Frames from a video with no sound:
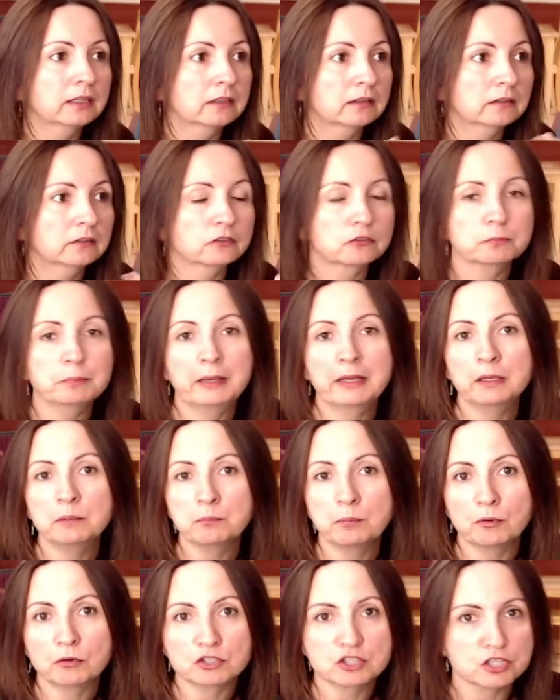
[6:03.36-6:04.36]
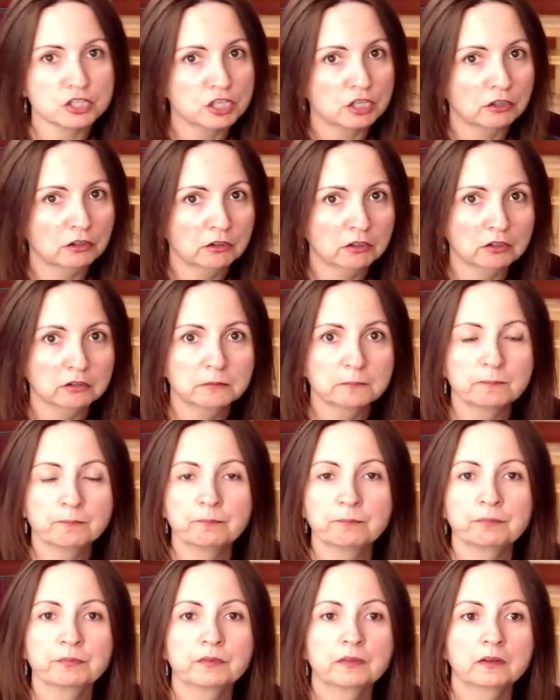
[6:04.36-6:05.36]
uh, Spain, Portugal,
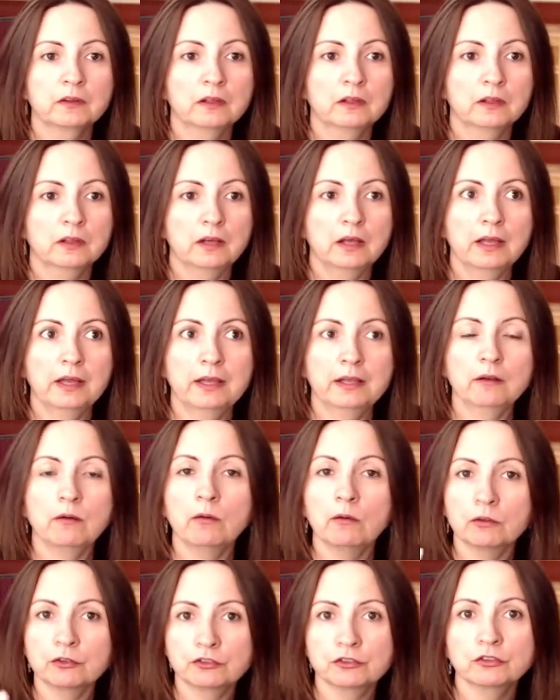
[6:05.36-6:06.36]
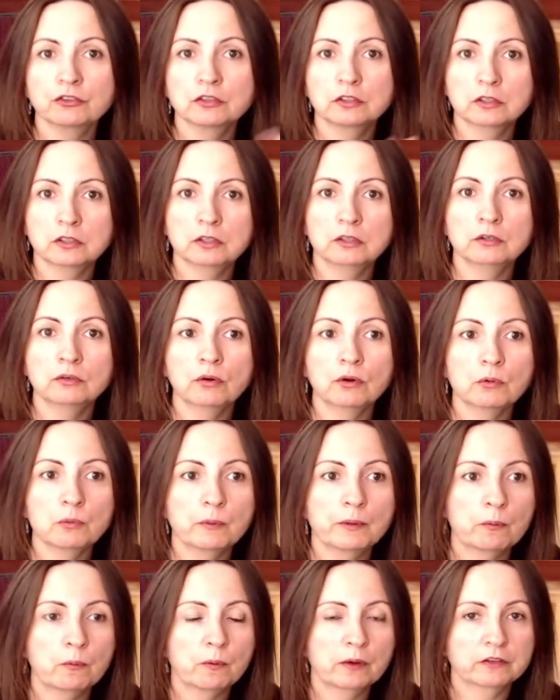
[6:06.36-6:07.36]
and also the
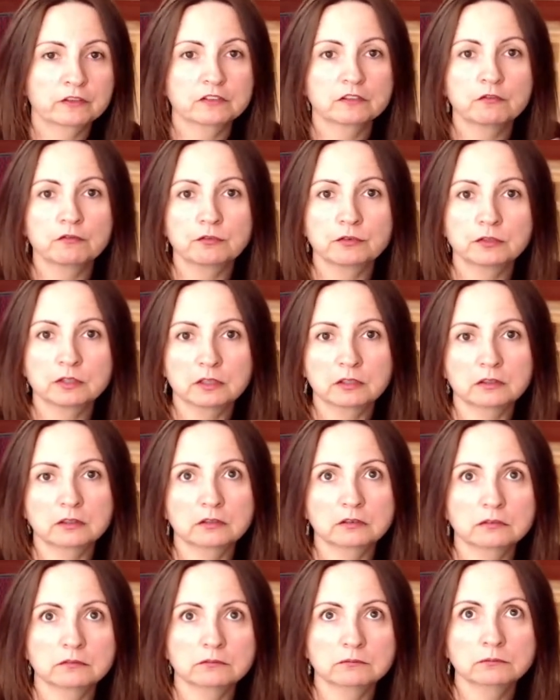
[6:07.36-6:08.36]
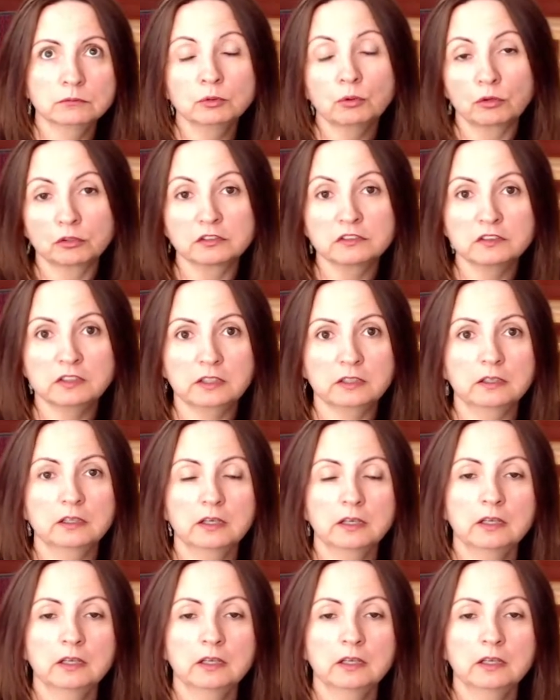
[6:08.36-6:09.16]
Norway ones, the, the North Sea.